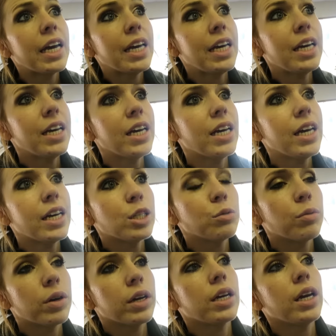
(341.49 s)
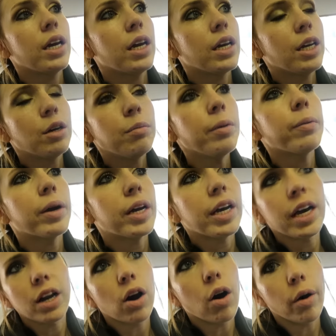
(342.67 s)
He is working, he'll be
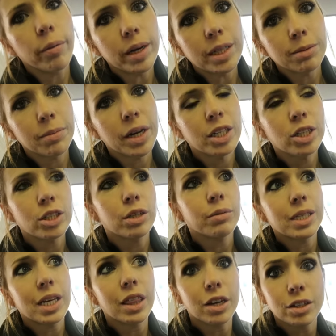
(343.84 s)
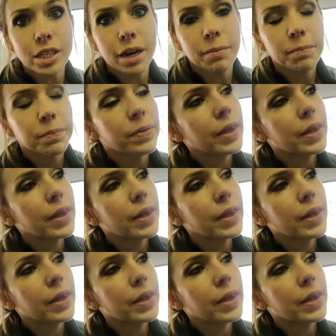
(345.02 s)
working always, Monday, Tuesday, Wednesday, Thursday.